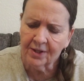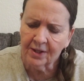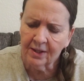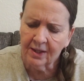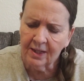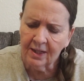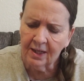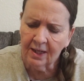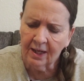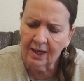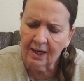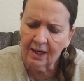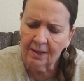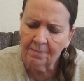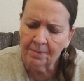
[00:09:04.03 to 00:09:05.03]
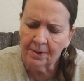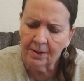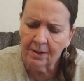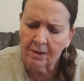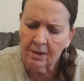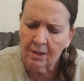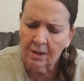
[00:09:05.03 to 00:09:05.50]
to clean it up.
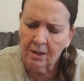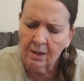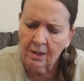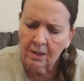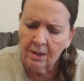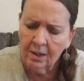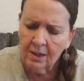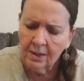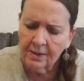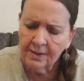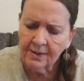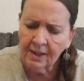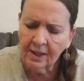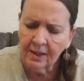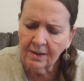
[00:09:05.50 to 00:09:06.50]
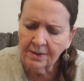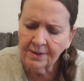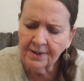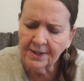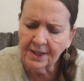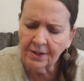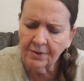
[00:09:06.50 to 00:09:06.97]
It's got a little
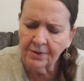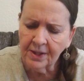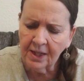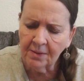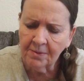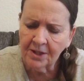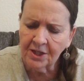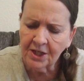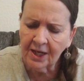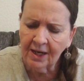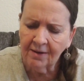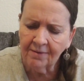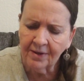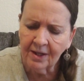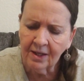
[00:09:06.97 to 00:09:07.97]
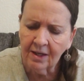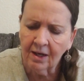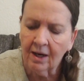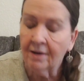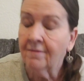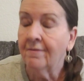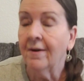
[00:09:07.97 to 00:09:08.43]
sticker damage I have to get
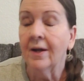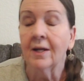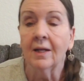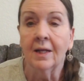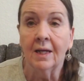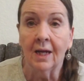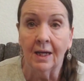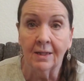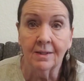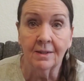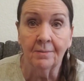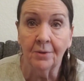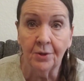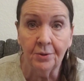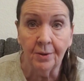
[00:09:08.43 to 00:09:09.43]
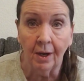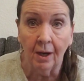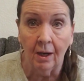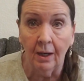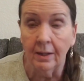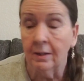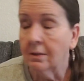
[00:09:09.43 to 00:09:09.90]
on. I finally got some Goo
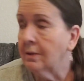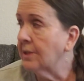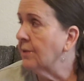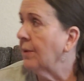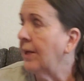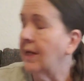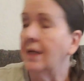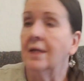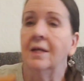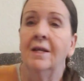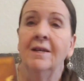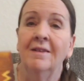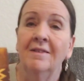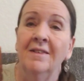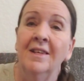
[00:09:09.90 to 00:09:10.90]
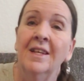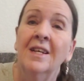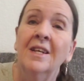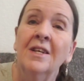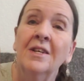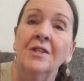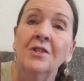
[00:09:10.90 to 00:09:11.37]
Gone so I can
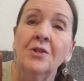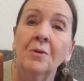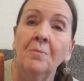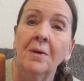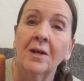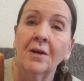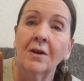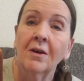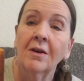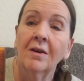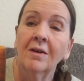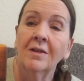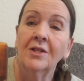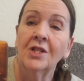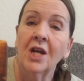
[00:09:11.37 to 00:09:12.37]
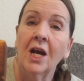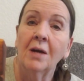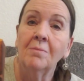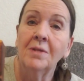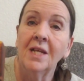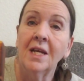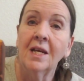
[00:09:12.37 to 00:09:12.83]
do a better
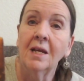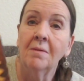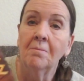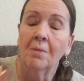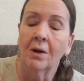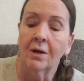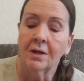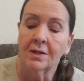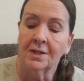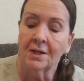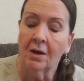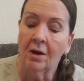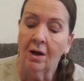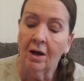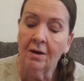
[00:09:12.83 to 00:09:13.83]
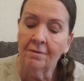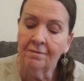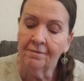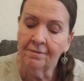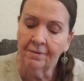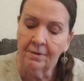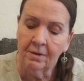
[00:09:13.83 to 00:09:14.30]
job taking marks
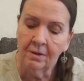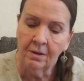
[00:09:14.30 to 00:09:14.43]
off.